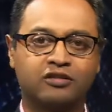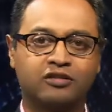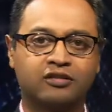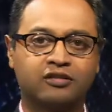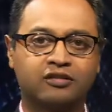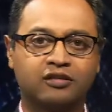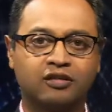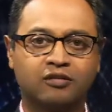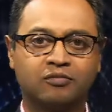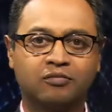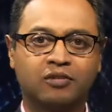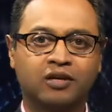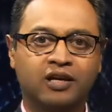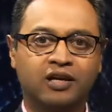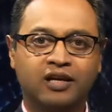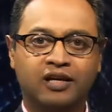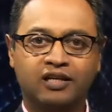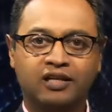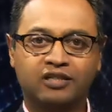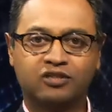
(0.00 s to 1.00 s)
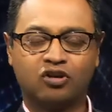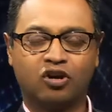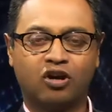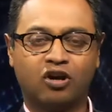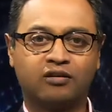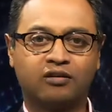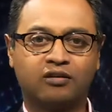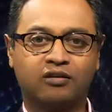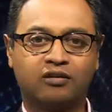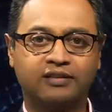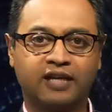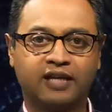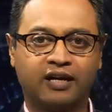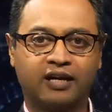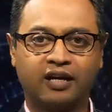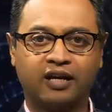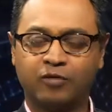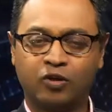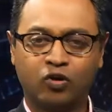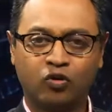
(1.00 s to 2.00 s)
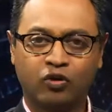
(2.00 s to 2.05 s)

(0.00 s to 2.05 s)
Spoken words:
system is not exactly, I mean,